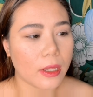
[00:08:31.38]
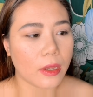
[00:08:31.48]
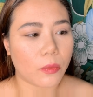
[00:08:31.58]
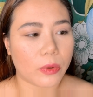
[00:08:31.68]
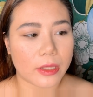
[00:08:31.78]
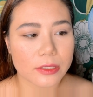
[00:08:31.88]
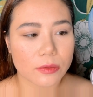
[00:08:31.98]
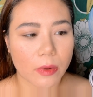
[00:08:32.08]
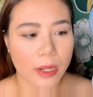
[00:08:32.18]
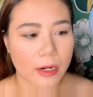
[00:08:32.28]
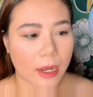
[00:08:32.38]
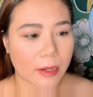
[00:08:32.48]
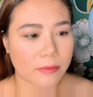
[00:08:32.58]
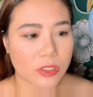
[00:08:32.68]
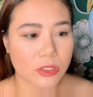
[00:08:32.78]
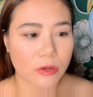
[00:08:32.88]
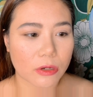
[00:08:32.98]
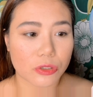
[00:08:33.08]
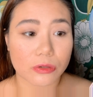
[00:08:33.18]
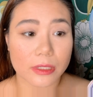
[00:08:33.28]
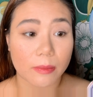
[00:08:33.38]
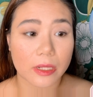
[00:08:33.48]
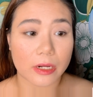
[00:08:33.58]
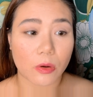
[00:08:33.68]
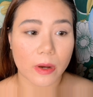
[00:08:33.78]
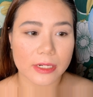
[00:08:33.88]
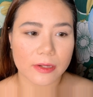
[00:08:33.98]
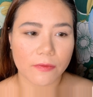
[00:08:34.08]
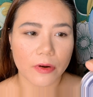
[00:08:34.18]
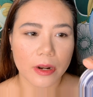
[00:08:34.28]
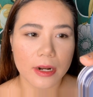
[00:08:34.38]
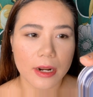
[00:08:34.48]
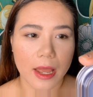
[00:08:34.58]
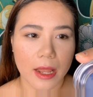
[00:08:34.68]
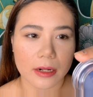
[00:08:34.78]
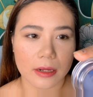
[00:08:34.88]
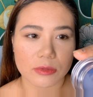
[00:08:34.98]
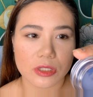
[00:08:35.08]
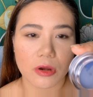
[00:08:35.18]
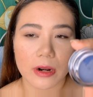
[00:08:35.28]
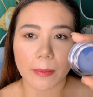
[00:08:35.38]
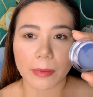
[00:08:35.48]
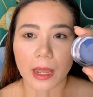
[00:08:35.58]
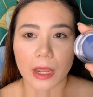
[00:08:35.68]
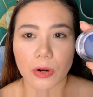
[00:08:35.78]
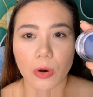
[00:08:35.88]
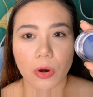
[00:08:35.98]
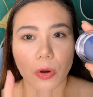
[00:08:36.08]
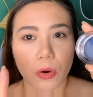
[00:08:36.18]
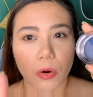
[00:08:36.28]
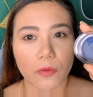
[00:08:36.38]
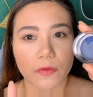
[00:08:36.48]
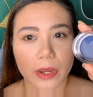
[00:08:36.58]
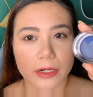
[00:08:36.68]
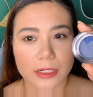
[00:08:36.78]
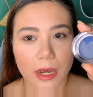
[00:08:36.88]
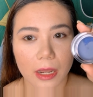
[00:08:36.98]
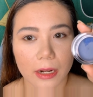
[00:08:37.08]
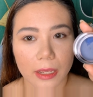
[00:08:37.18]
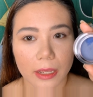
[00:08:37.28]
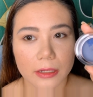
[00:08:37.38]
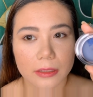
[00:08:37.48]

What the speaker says: with this one, I'm just going to do something quite different, and I'm just going to apply it over entire lid.